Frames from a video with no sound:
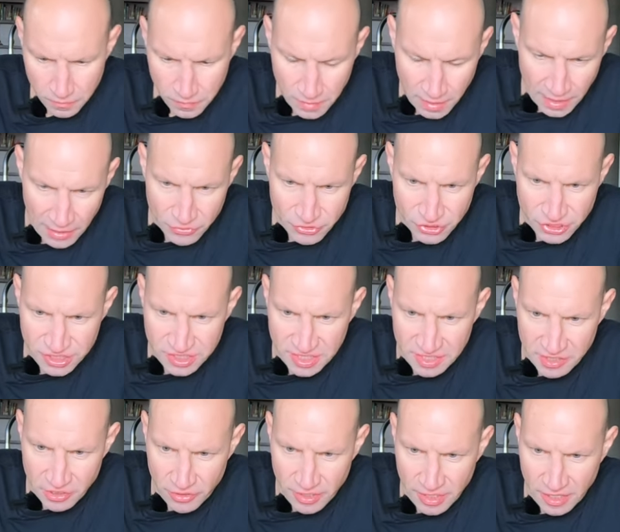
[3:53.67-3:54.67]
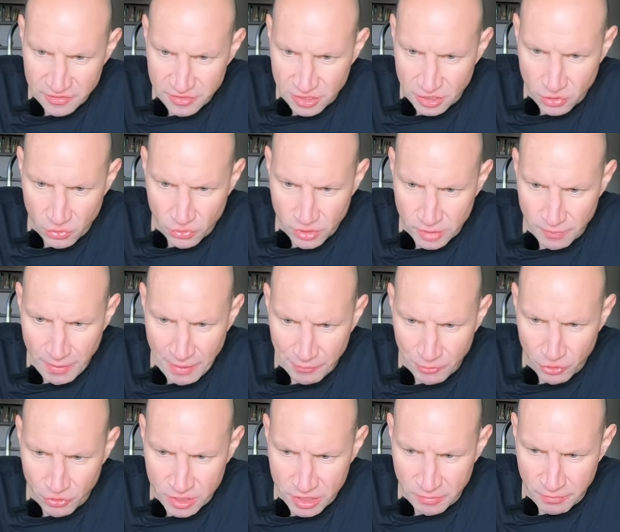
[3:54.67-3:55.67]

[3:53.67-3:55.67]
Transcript: Hi, I was just in there and I got the loaded pepperoni